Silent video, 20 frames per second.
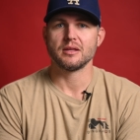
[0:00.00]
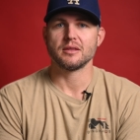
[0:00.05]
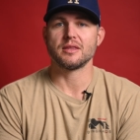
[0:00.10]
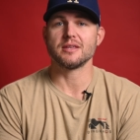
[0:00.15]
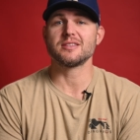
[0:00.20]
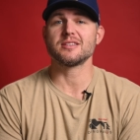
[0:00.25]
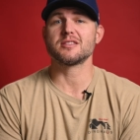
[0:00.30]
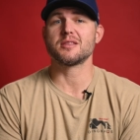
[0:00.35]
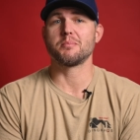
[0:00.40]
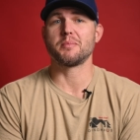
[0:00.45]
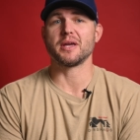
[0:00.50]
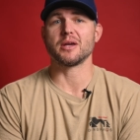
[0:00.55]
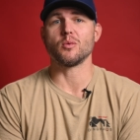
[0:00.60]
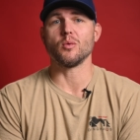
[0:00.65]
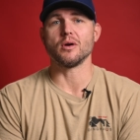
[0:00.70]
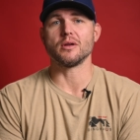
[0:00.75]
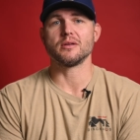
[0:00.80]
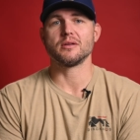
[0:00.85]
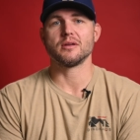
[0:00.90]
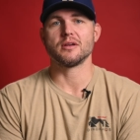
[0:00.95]
This is the big
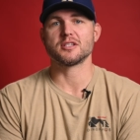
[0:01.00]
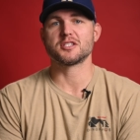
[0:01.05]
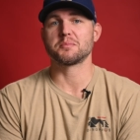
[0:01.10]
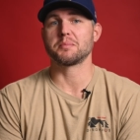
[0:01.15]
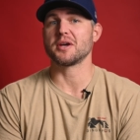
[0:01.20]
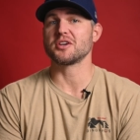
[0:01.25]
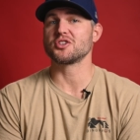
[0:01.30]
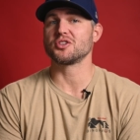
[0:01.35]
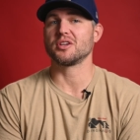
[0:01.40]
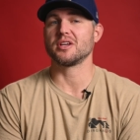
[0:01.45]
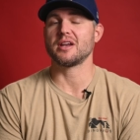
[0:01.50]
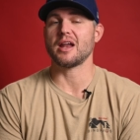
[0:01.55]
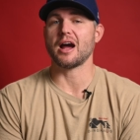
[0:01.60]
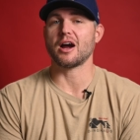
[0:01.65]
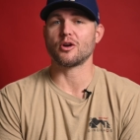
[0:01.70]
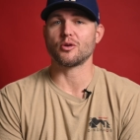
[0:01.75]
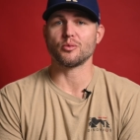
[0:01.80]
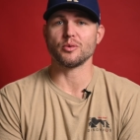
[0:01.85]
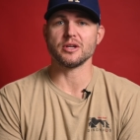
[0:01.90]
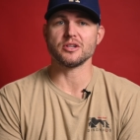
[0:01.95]
one, especially in
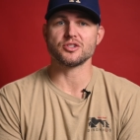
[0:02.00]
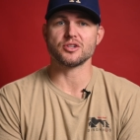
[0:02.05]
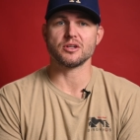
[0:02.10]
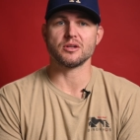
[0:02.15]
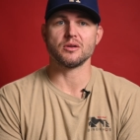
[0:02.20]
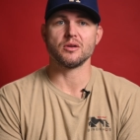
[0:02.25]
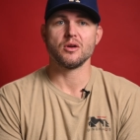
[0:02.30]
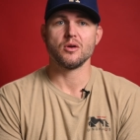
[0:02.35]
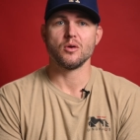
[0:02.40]
our region,